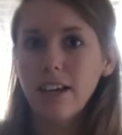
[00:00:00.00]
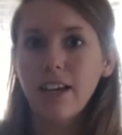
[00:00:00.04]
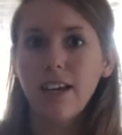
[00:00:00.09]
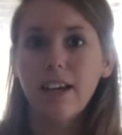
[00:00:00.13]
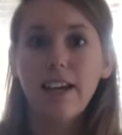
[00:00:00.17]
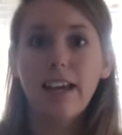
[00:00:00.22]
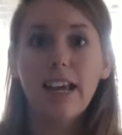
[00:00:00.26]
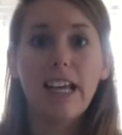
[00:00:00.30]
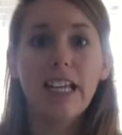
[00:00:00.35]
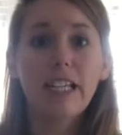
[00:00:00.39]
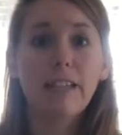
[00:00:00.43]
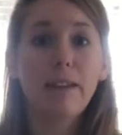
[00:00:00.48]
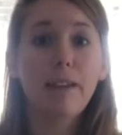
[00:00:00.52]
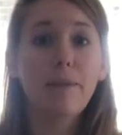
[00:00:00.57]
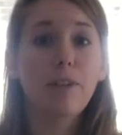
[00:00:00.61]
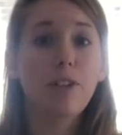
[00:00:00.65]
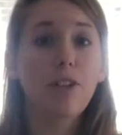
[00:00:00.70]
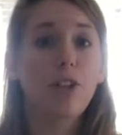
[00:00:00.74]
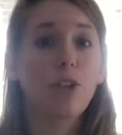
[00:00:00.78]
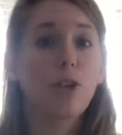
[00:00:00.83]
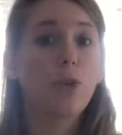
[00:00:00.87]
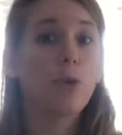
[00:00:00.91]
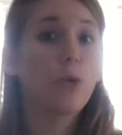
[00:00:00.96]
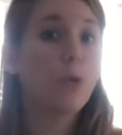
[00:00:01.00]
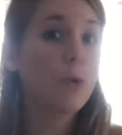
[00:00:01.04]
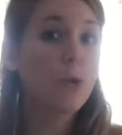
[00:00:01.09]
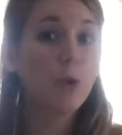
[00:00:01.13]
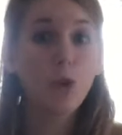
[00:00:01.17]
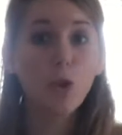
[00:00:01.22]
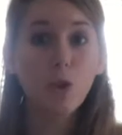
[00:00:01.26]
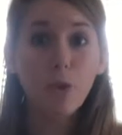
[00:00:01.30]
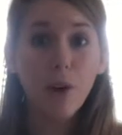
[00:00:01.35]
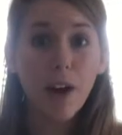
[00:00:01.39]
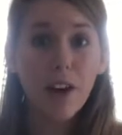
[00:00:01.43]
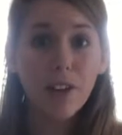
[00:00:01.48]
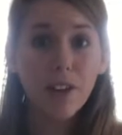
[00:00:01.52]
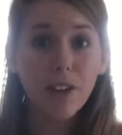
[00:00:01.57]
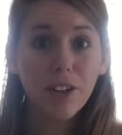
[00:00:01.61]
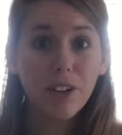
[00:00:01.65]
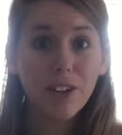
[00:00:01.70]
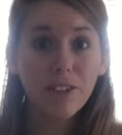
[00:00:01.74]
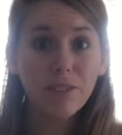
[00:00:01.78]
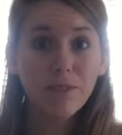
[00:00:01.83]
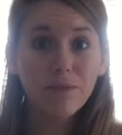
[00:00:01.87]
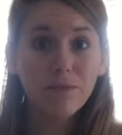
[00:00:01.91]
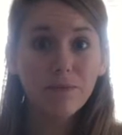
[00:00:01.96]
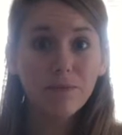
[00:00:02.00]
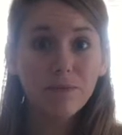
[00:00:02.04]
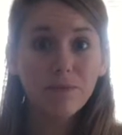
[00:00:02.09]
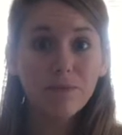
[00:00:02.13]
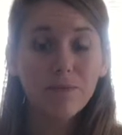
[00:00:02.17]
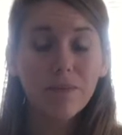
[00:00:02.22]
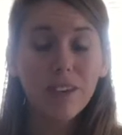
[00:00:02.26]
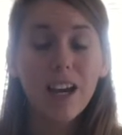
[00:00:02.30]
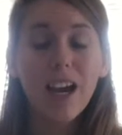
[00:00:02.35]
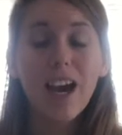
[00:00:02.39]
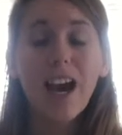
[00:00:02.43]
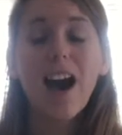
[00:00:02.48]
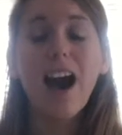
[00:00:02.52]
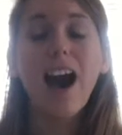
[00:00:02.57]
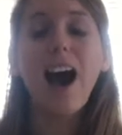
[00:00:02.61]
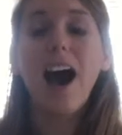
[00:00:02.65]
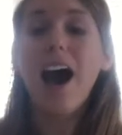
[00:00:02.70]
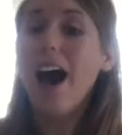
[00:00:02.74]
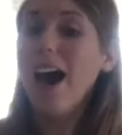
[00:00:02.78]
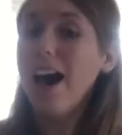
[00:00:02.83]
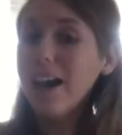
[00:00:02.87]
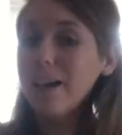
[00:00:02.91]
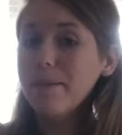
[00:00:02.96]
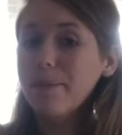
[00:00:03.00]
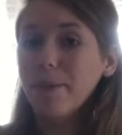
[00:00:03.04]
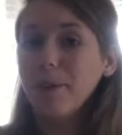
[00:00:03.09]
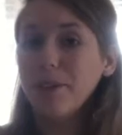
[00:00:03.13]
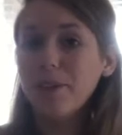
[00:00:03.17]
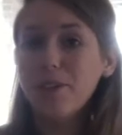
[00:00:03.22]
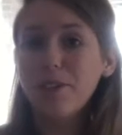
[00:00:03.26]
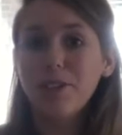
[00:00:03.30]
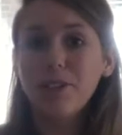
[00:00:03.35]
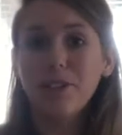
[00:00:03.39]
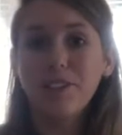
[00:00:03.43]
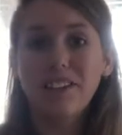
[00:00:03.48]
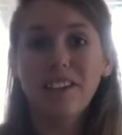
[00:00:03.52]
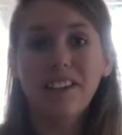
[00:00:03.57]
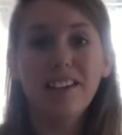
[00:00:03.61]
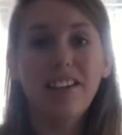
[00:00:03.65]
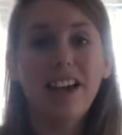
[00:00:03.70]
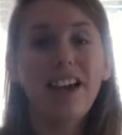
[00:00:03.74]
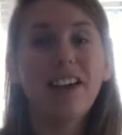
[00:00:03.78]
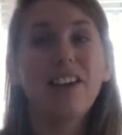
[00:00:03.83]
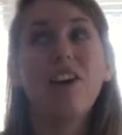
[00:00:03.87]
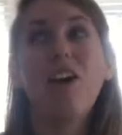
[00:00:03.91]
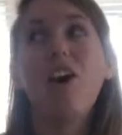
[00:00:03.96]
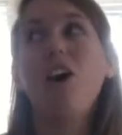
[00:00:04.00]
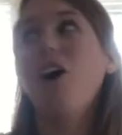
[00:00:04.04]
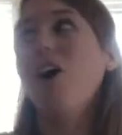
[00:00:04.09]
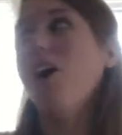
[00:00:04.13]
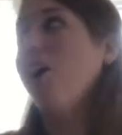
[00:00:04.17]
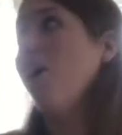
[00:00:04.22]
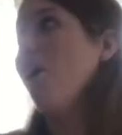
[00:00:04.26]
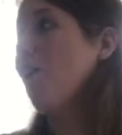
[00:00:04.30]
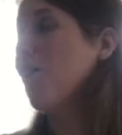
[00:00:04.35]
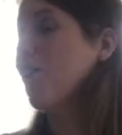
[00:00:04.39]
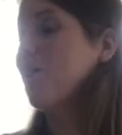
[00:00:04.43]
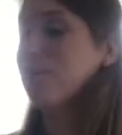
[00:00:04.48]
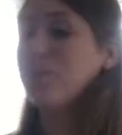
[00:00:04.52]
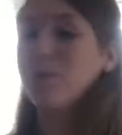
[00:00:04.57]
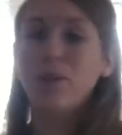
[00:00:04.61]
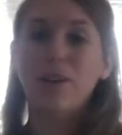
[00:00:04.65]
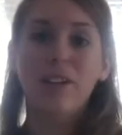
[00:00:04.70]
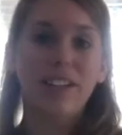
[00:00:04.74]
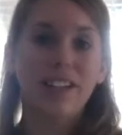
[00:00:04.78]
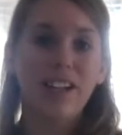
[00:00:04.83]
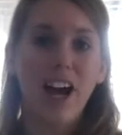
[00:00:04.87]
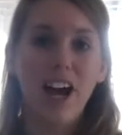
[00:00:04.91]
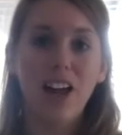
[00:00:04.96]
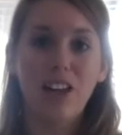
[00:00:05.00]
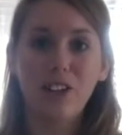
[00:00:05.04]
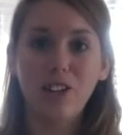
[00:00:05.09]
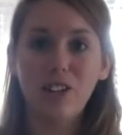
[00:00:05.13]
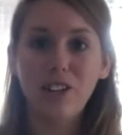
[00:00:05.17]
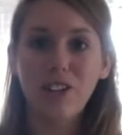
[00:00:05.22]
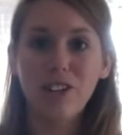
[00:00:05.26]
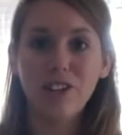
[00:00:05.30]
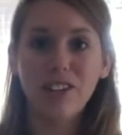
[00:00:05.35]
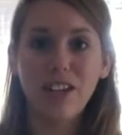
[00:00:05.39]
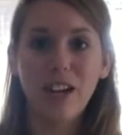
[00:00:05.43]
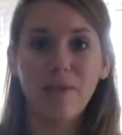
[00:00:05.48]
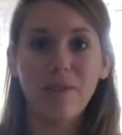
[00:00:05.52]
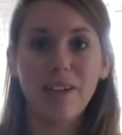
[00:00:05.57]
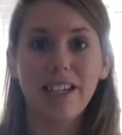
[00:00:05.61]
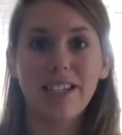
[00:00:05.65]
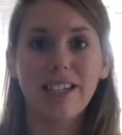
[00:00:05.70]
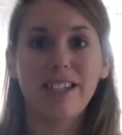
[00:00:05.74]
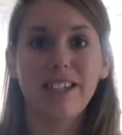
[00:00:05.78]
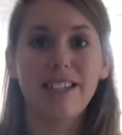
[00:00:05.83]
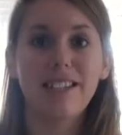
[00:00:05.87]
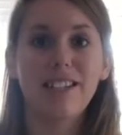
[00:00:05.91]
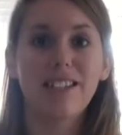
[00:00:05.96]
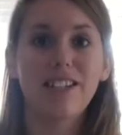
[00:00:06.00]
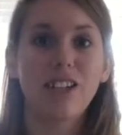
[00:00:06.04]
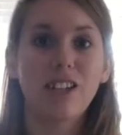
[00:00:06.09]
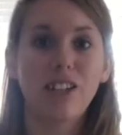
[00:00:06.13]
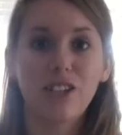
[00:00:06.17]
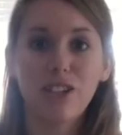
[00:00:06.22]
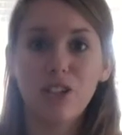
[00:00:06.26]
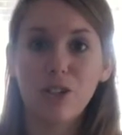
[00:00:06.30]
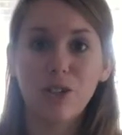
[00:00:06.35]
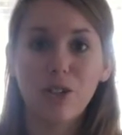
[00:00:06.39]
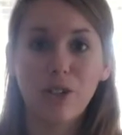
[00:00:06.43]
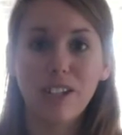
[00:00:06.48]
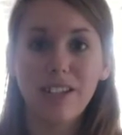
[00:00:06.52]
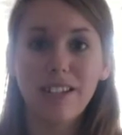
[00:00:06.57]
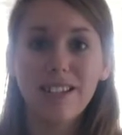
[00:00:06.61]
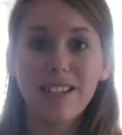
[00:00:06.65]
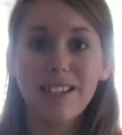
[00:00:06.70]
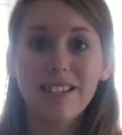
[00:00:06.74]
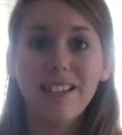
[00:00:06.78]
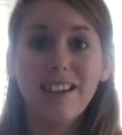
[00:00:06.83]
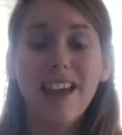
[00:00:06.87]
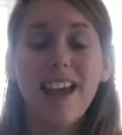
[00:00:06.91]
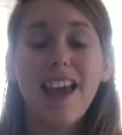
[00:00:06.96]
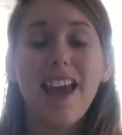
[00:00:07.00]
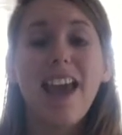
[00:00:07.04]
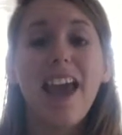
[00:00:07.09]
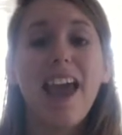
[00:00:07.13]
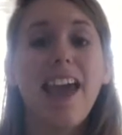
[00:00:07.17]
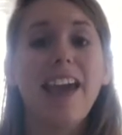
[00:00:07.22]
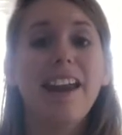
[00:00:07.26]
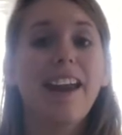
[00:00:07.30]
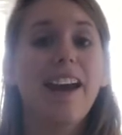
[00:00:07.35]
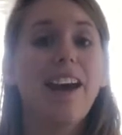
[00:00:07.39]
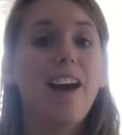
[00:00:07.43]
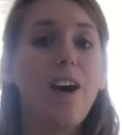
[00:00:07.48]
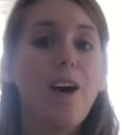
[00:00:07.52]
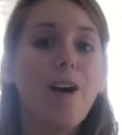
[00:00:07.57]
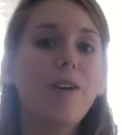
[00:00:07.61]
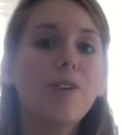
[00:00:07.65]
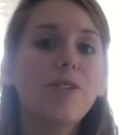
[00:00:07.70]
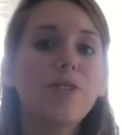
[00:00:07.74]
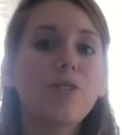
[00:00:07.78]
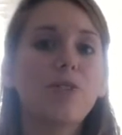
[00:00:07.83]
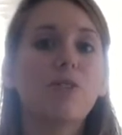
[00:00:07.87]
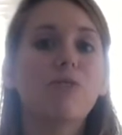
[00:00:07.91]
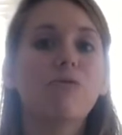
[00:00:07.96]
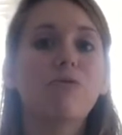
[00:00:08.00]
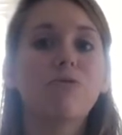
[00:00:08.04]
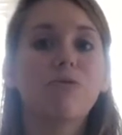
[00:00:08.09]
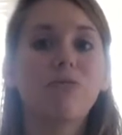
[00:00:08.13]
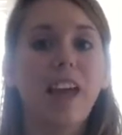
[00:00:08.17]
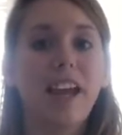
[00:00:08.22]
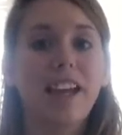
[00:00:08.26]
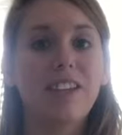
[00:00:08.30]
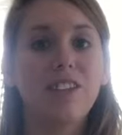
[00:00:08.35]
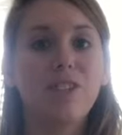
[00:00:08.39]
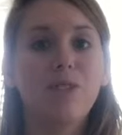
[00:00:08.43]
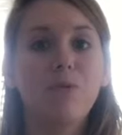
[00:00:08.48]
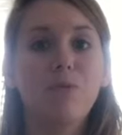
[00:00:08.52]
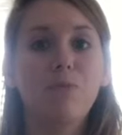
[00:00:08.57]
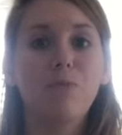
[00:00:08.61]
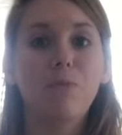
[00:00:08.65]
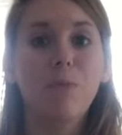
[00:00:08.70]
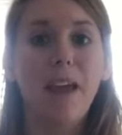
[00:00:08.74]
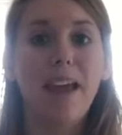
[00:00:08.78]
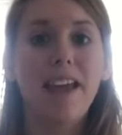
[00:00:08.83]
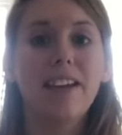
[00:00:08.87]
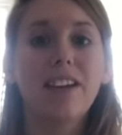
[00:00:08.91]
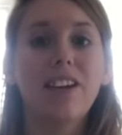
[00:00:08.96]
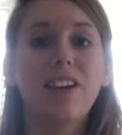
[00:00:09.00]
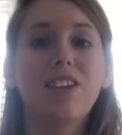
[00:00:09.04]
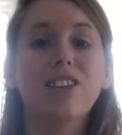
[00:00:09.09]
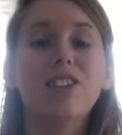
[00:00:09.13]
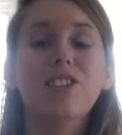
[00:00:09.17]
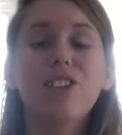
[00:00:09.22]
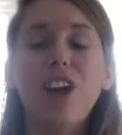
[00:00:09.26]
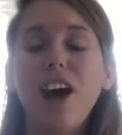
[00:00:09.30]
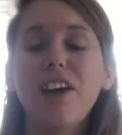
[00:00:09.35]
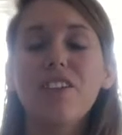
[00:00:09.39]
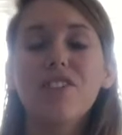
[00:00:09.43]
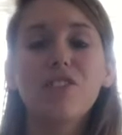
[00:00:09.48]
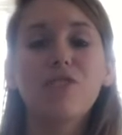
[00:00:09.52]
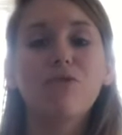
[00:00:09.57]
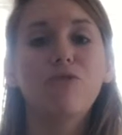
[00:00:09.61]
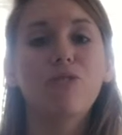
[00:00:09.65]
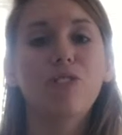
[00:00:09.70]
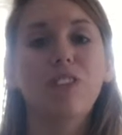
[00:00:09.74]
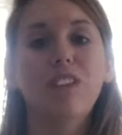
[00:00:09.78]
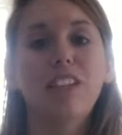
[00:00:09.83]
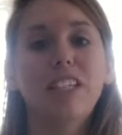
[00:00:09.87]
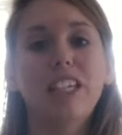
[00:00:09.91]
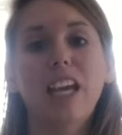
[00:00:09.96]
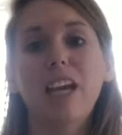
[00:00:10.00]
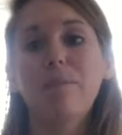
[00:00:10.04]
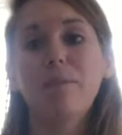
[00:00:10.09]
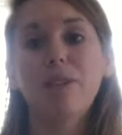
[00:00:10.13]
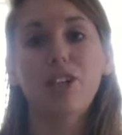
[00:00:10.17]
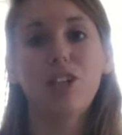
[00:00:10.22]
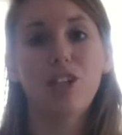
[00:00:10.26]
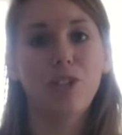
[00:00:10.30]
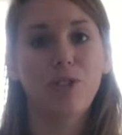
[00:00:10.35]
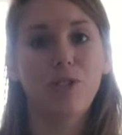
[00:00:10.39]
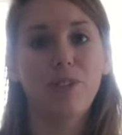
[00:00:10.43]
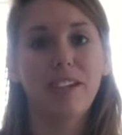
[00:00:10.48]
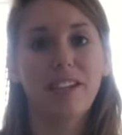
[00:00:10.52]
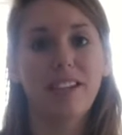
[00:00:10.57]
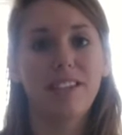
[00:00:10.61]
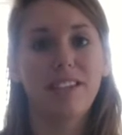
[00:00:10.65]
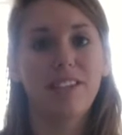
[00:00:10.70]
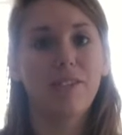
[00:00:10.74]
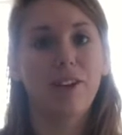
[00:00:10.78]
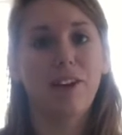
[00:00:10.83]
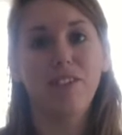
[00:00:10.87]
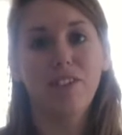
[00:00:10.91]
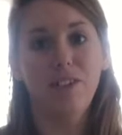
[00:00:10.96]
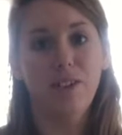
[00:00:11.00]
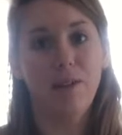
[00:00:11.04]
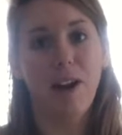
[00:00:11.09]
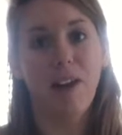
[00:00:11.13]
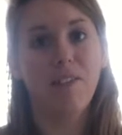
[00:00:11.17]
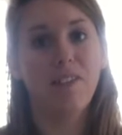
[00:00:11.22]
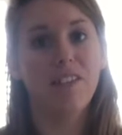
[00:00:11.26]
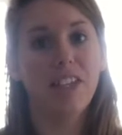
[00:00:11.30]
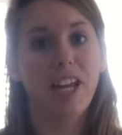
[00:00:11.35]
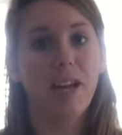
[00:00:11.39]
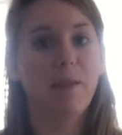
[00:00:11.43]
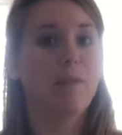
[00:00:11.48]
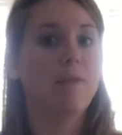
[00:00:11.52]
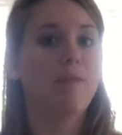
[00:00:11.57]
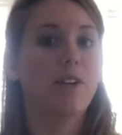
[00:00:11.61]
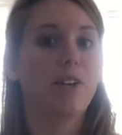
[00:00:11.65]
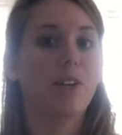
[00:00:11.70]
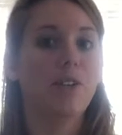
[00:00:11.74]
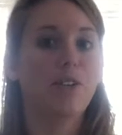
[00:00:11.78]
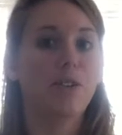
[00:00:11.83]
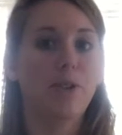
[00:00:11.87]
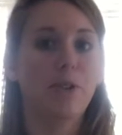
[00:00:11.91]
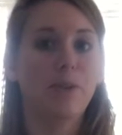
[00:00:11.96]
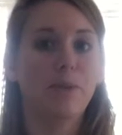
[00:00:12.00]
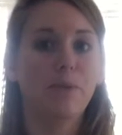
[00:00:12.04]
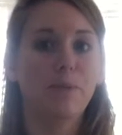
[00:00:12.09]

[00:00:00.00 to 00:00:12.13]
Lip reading: Is it maybe the cooler weather? I personally like all the pretty colors that we get to see on the trees, and I also like to bake lots of really yummy treats around this time of year too.